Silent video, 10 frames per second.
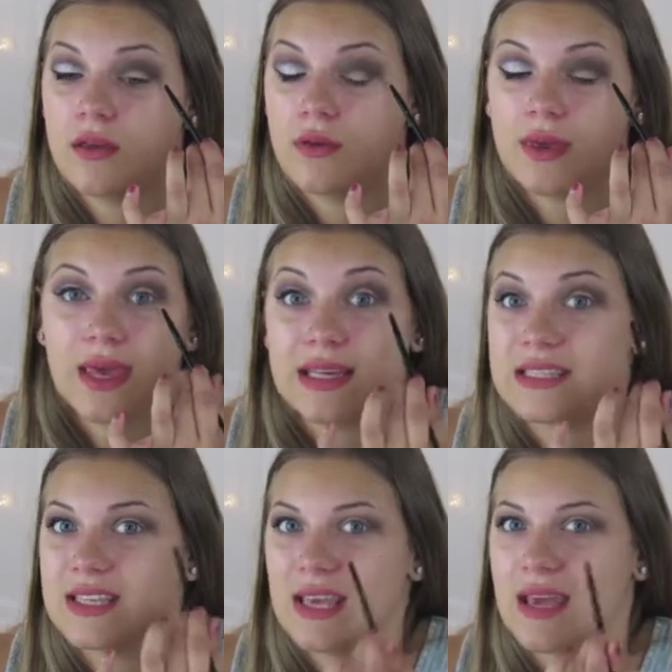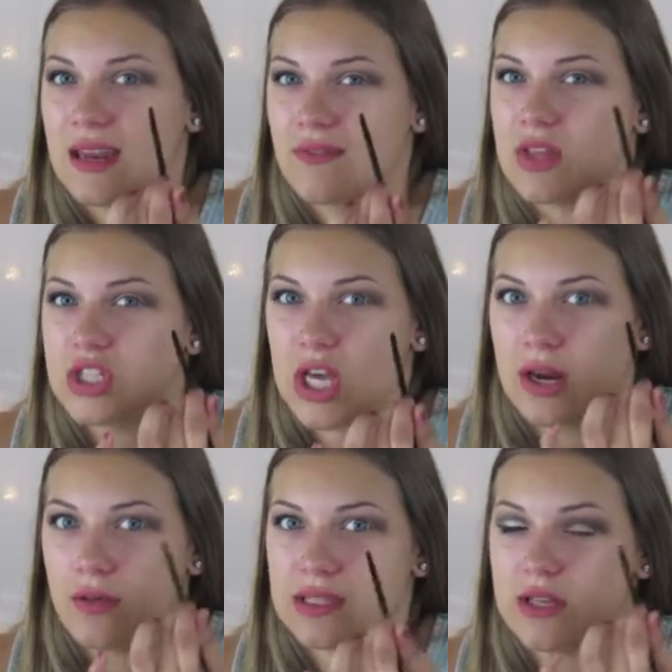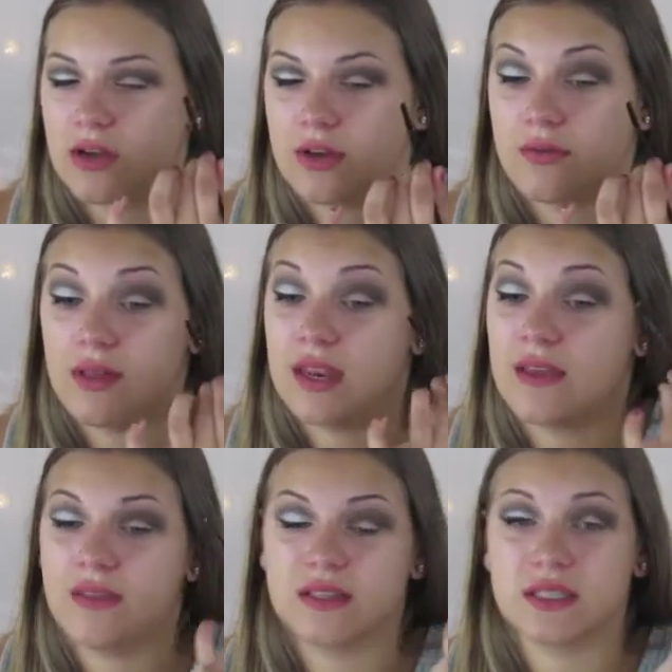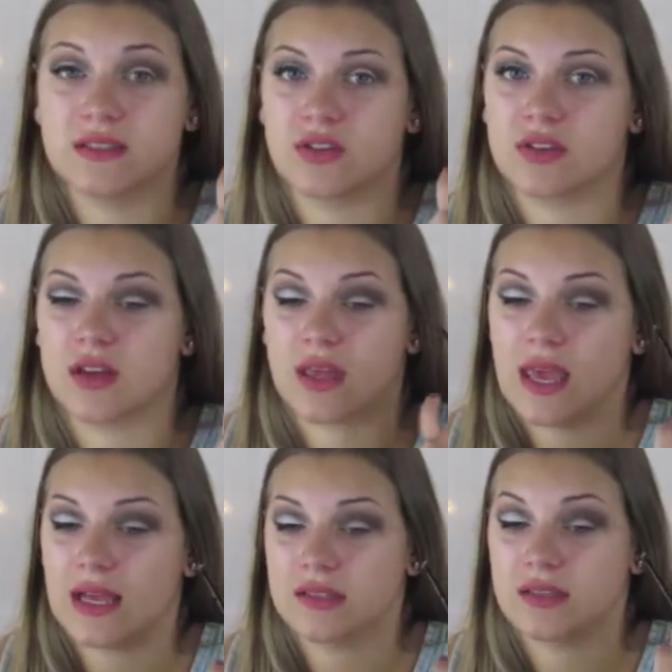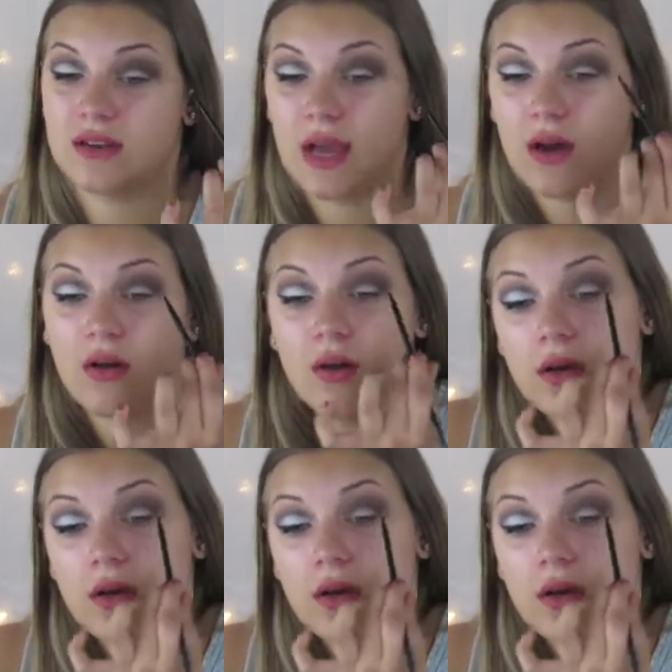you can't see any of the shadow that's on your lid, and this is just going to cancel it out.